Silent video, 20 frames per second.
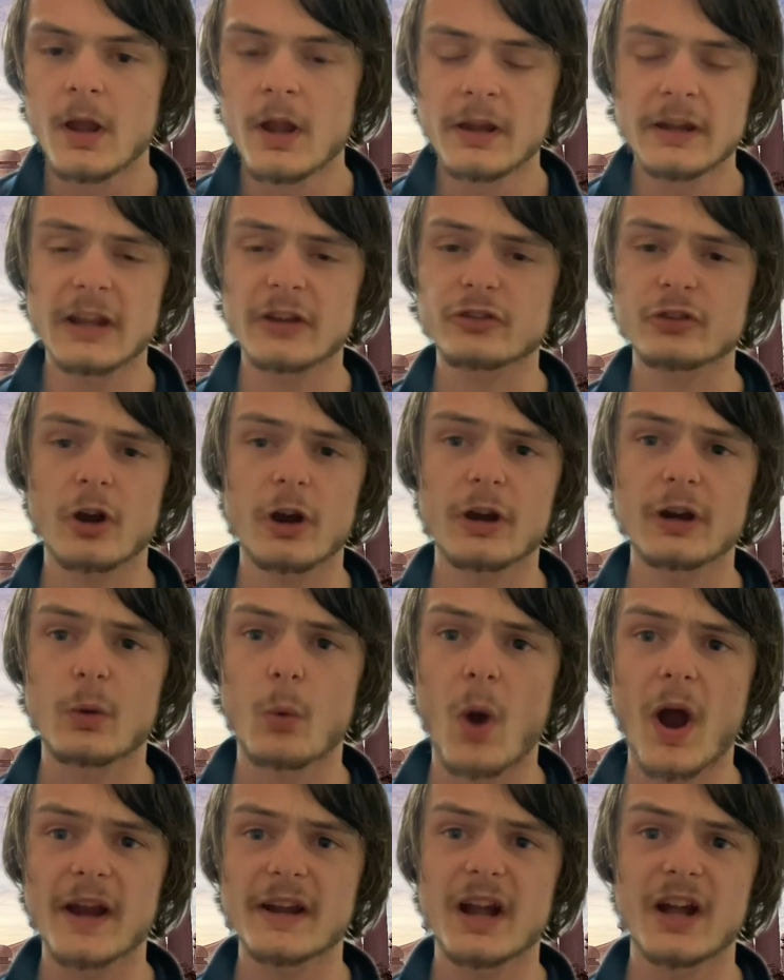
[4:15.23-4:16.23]
Yeah, sorry
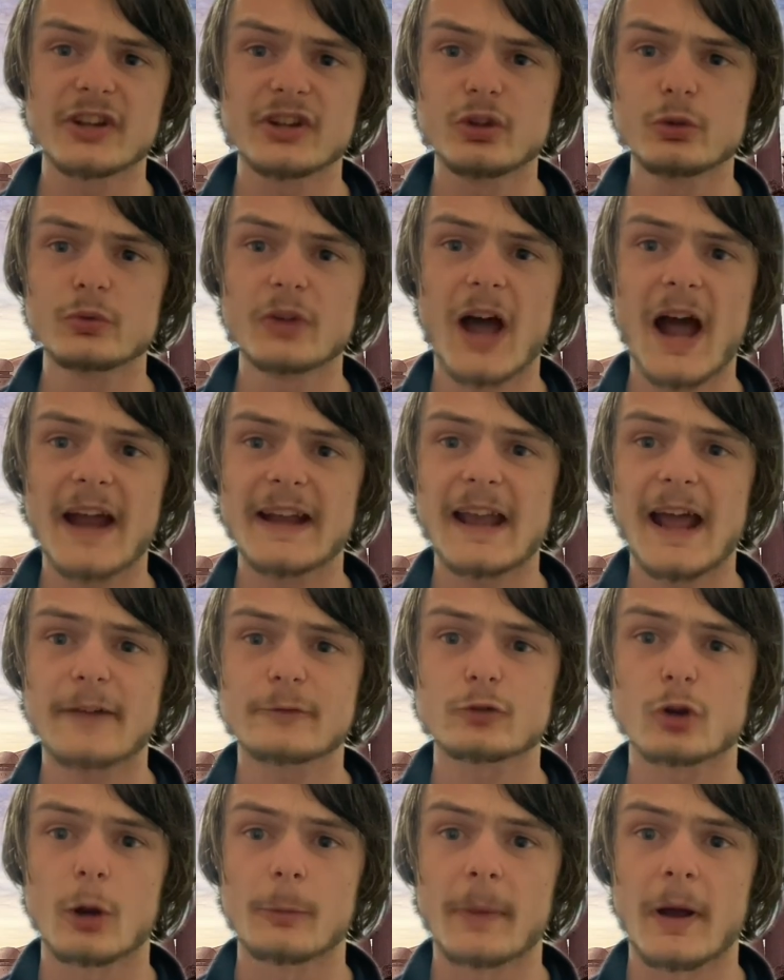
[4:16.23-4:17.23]
Qui-Gon, you died
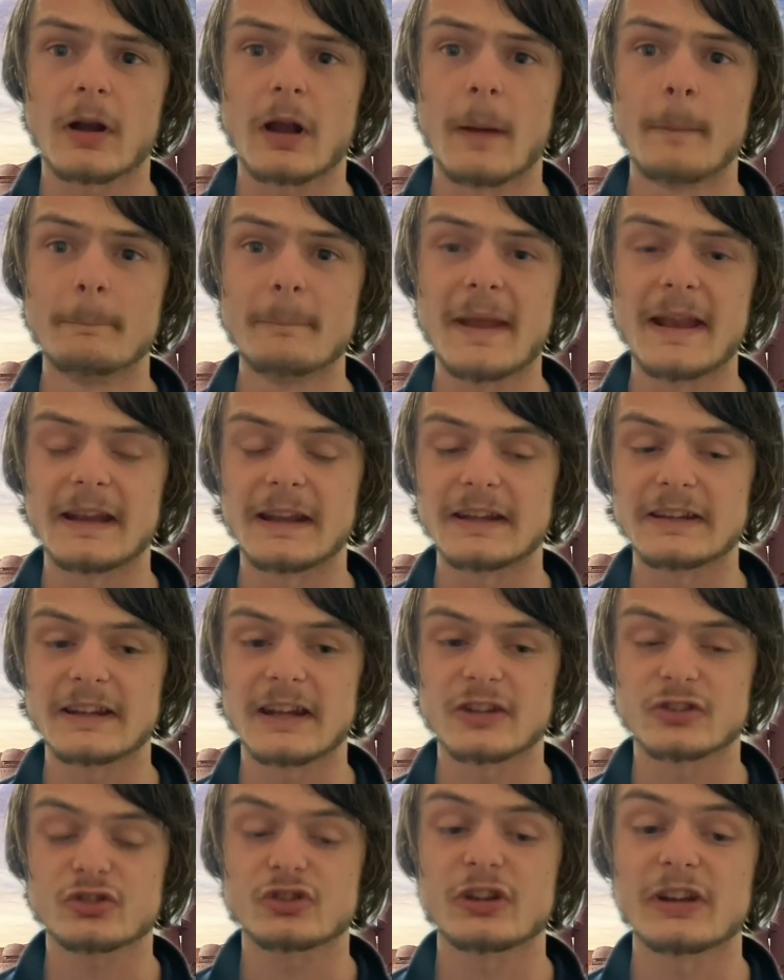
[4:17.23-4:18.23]
after about a minute,
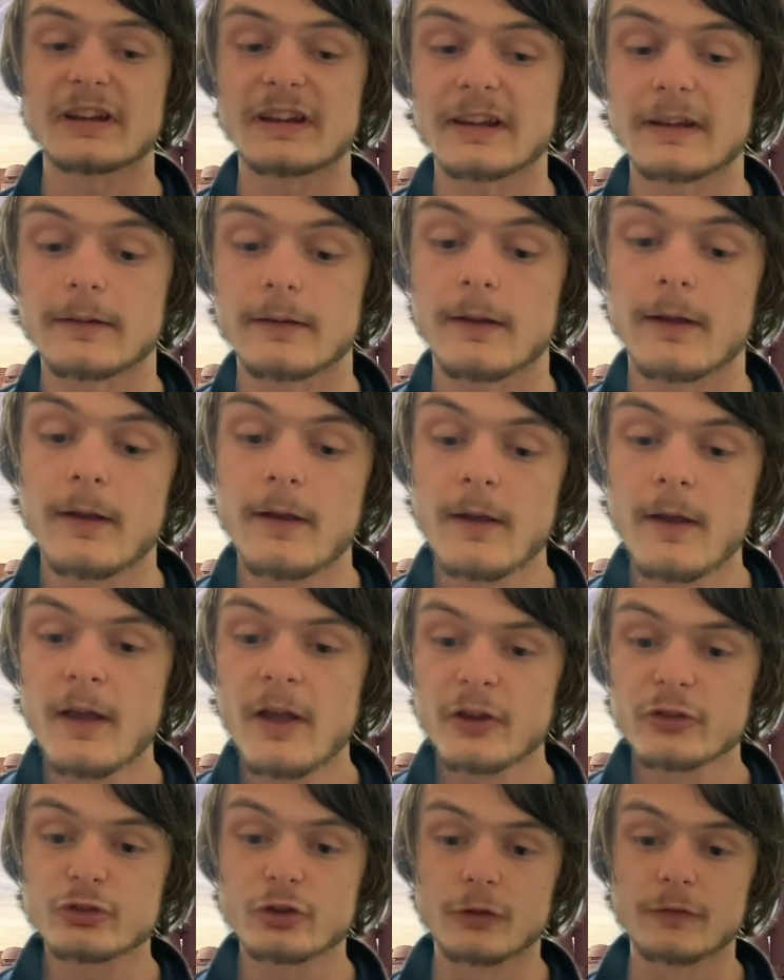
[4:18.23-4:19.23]
yet she can
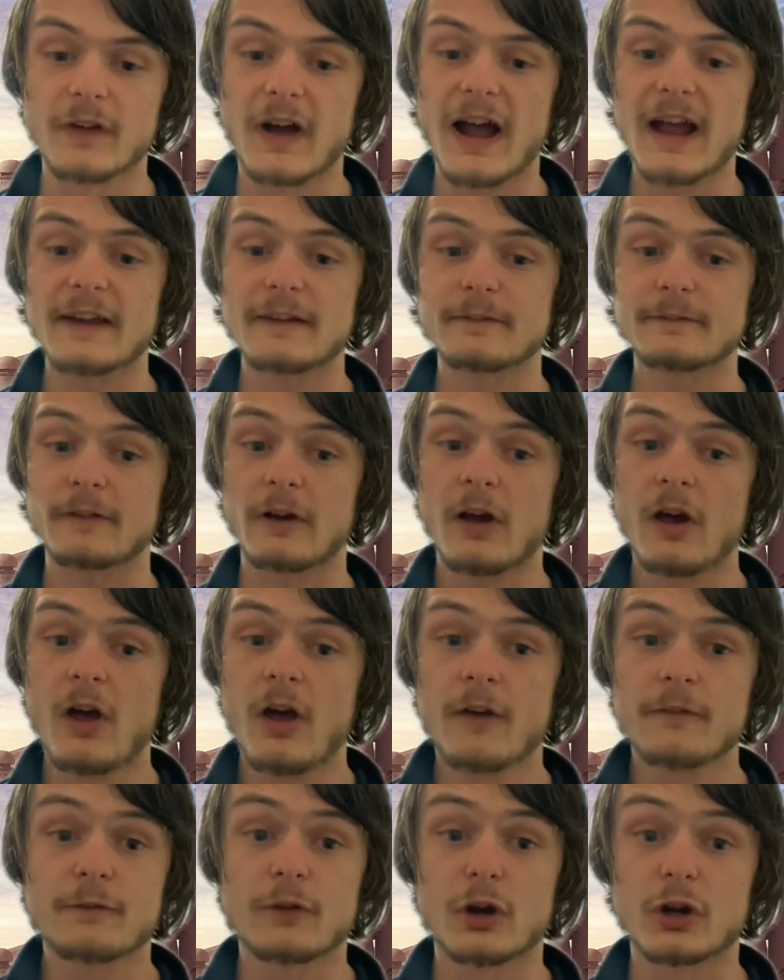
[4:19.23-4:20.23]
survive
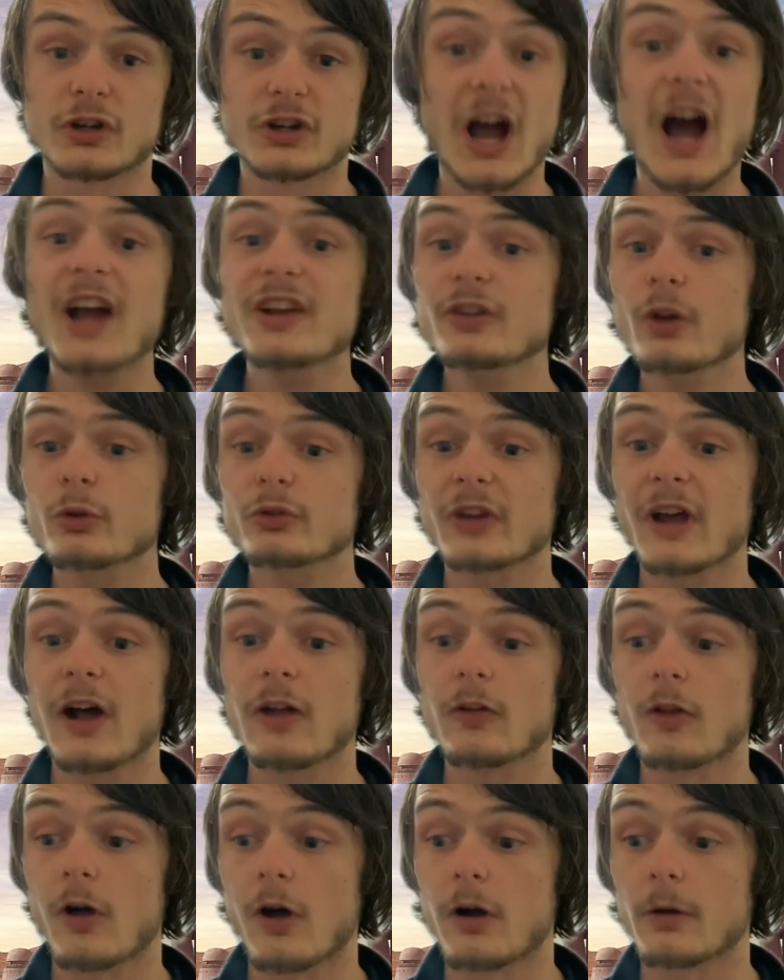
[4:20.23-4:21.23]
for God knows how
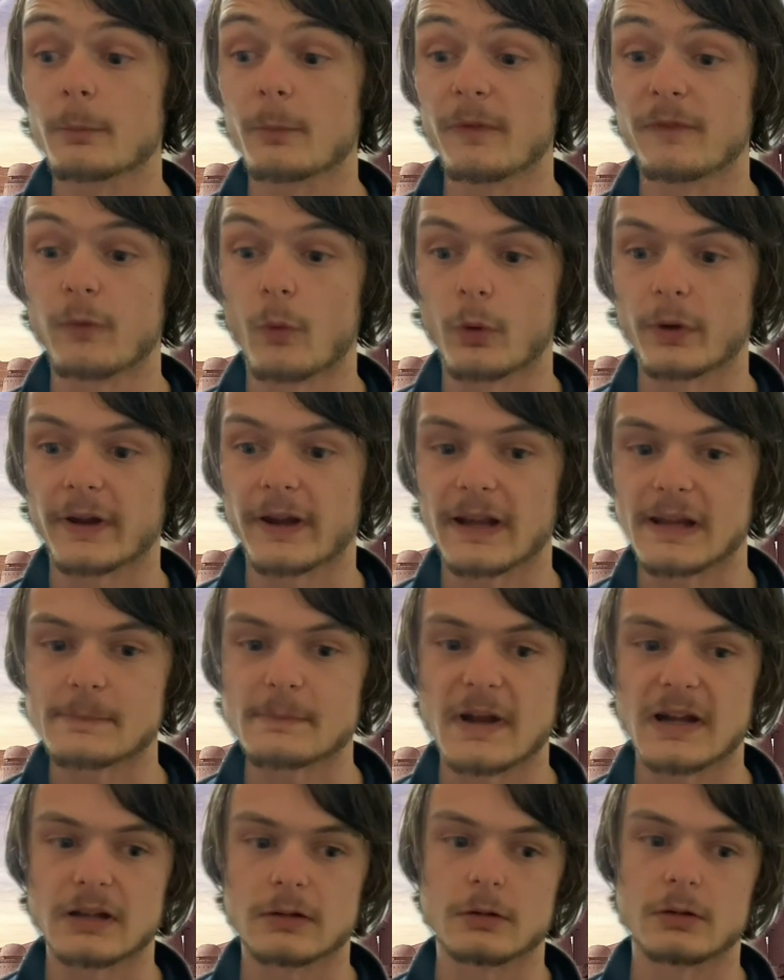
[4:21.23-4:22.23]
long before getting
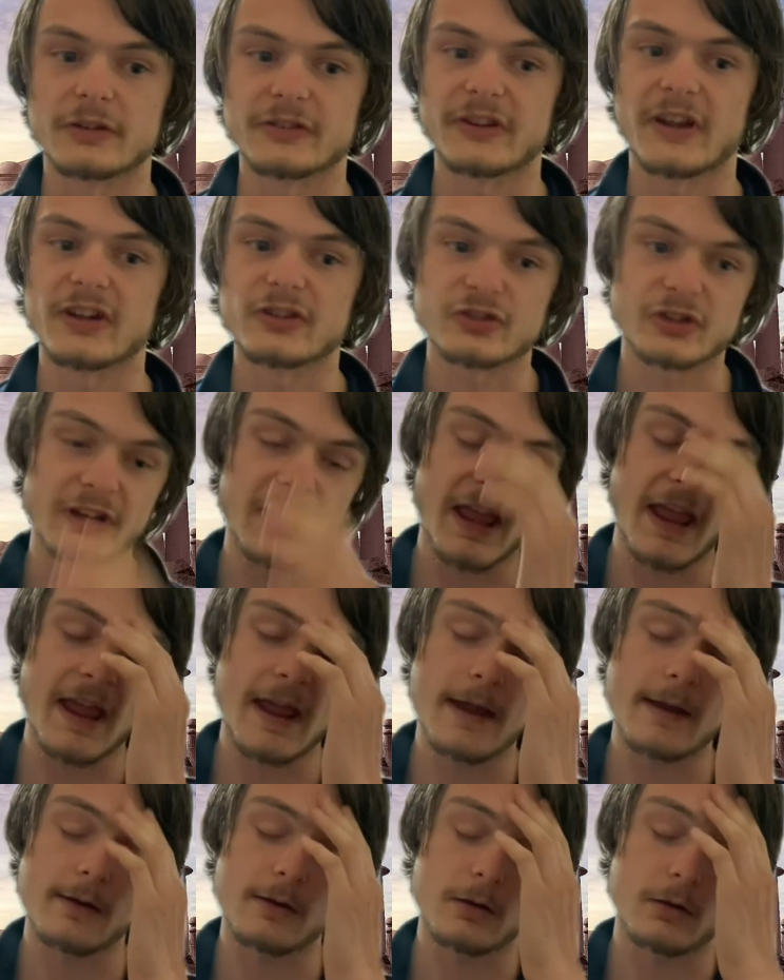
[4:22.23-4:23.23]
medical attention,
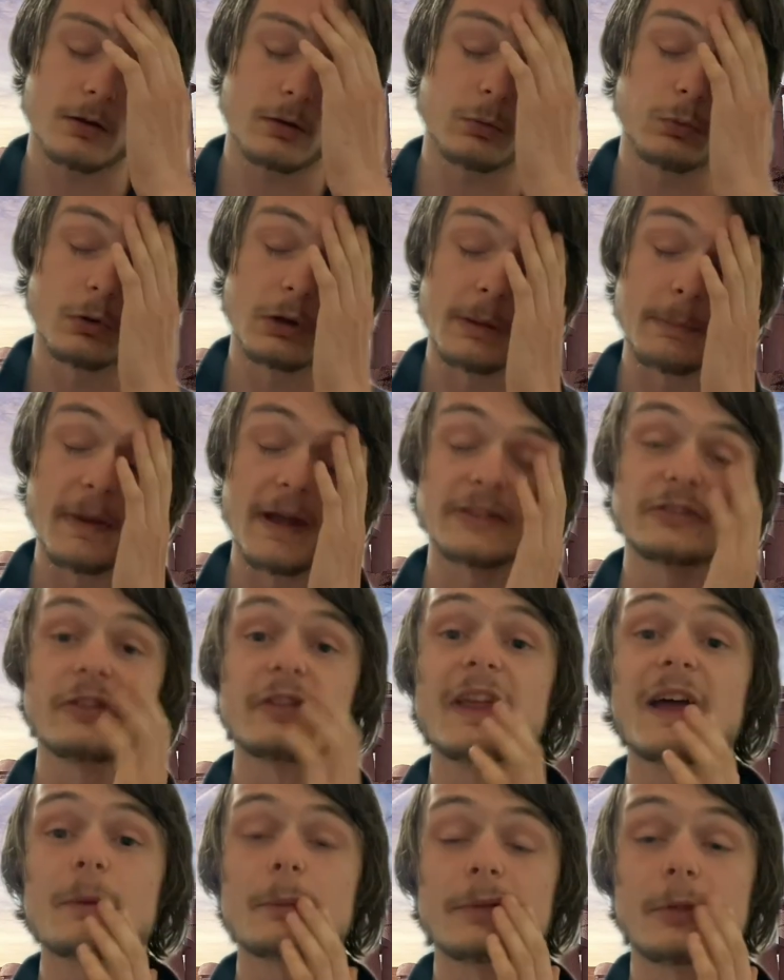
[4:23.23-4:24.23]
and we'll get back to
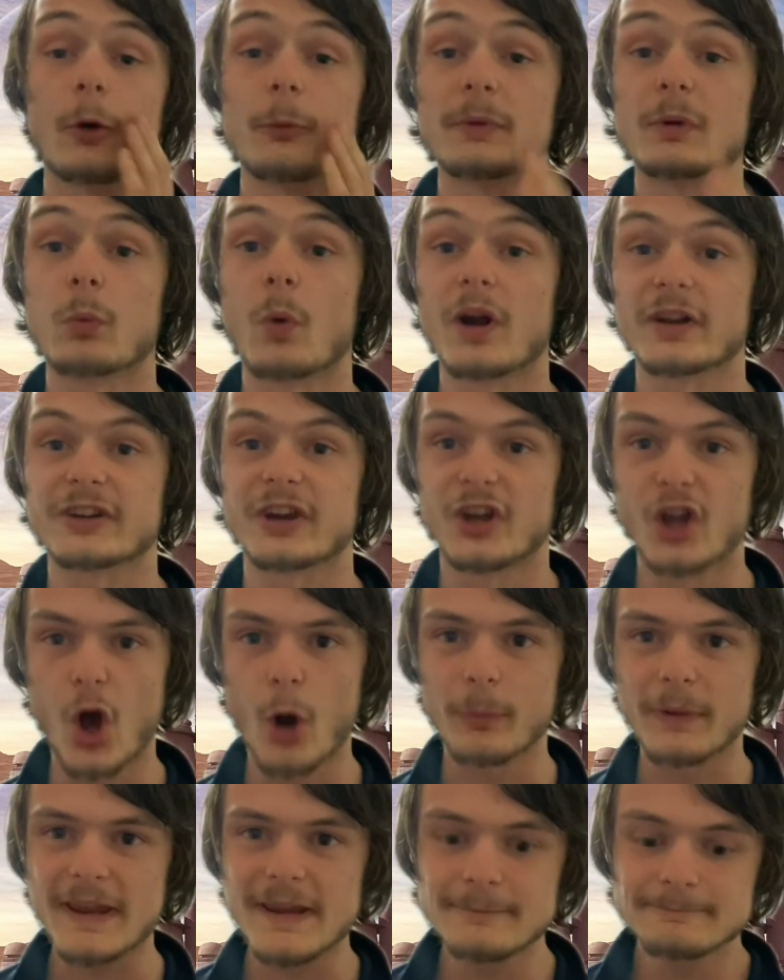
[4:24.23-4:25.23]
that with Obi-Wan
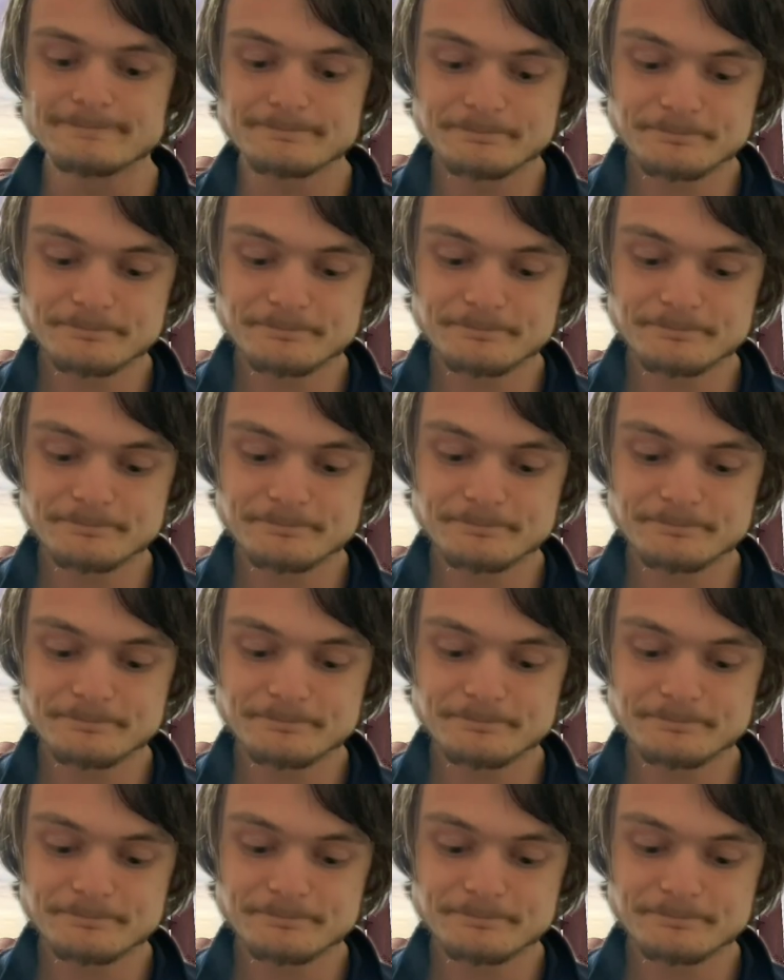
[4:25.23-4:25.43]
Kenobi.